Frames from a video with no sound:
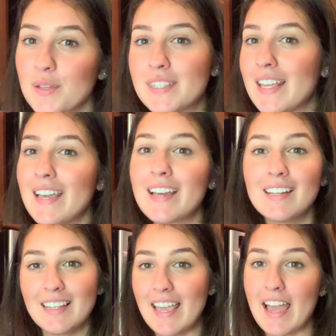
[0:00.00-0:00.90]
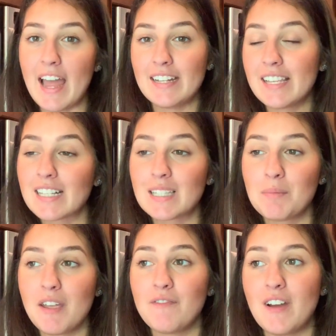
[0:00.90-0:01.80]
sick. Like I texted
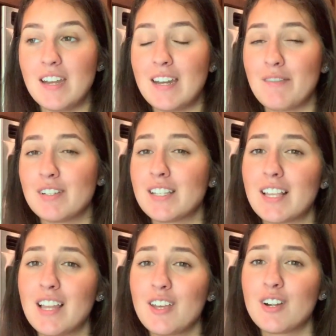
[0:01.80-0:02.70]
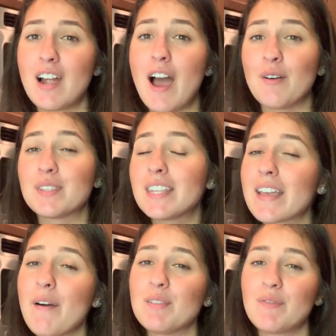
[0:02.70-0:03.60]
my friend and I was just telling her how
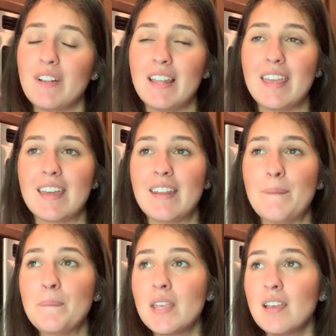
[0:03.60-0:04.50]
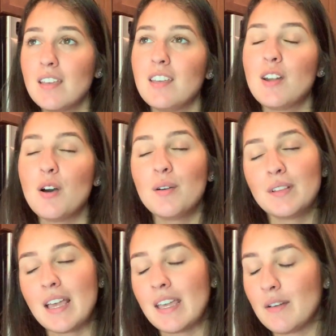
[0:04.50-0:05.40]
sick I was feeling, and you know,
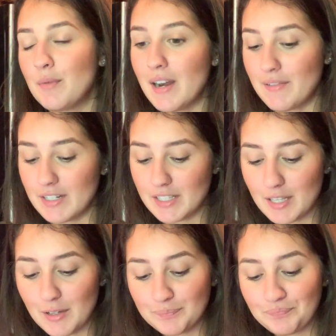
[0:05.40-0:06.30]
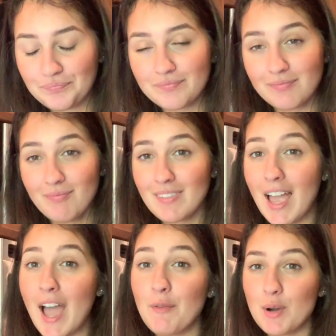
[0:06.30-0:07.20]
like whatever. So
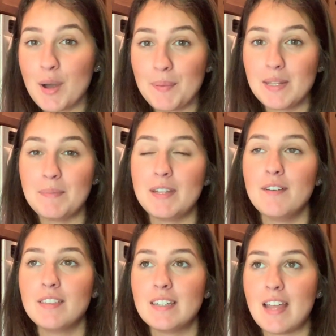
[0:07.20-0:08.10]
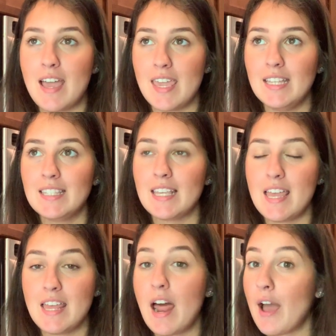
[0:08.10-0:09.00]
I woke up in the middle of the night,
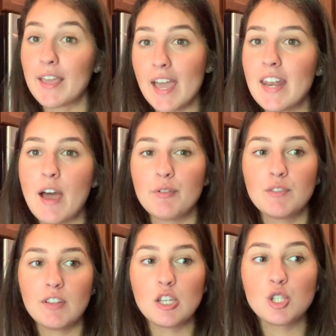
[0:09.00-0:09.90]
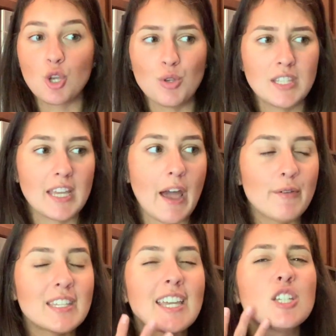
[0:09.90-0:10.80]
and again, I was feeling so sick. I
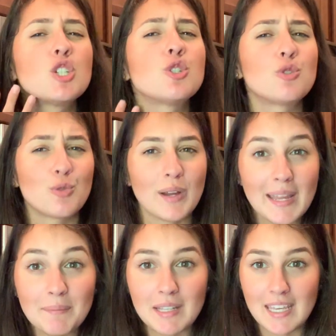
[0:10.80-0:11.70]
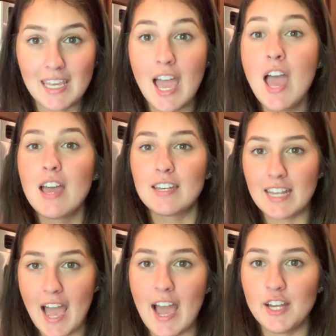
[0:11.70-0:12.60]
was extremely
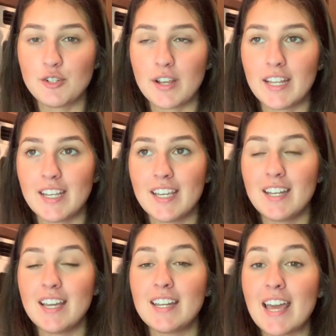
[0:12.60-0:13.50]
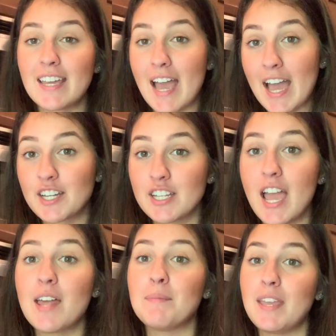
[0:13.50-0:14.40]
dehydrated, and I actually
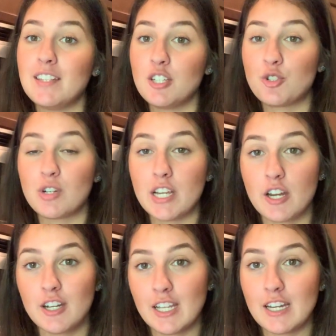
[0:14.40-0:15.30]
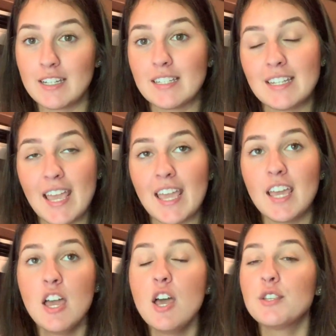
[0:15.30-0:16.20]
had made this drink earlier in the
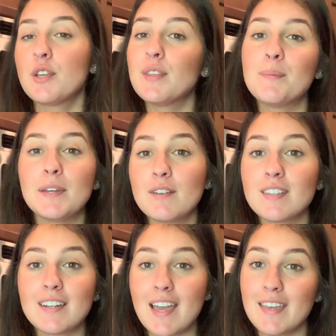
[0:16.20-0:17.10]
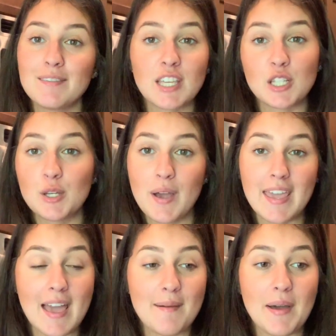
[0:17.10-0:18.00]
day. So in the middle of the night, it was like 2
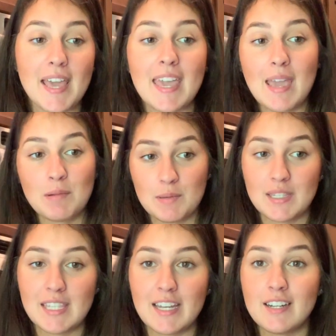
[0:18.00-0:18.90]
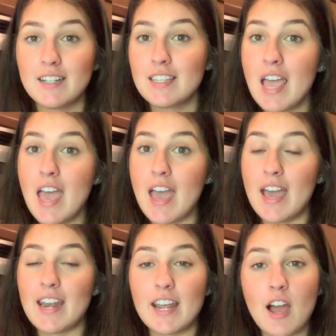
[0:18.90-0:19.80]
a.m., I came downstairs,
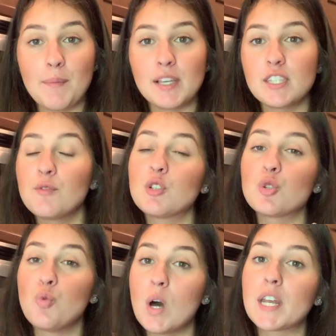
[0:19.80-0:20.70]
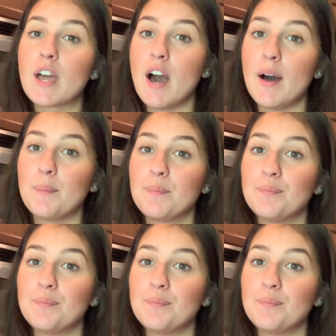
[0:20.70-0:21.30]
and I got myself just 1 cup.